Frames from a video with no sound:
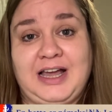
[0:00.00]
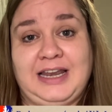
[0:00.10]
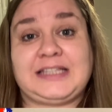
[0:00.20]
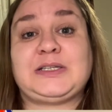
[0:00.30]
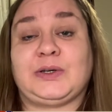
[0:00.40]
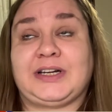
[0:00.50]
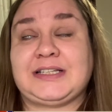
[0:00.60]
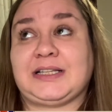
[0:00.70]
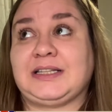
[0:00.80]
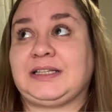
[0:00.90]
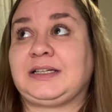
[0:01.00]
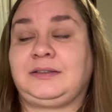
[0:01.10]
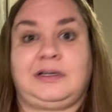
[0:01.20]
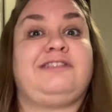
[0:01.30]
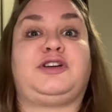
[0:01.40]
Let's Learn Icelandic.
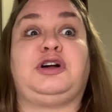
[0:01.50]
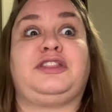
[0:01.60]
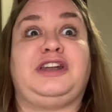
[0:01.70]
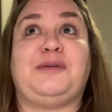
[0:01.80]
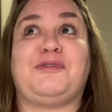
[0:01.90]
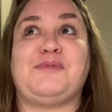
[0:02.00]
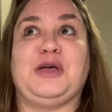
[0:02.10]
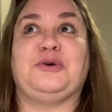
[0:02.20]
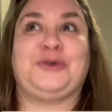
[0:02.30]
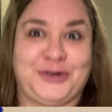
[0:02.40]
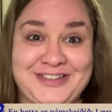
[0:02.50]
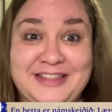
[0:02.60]
I forgot the name of my own course.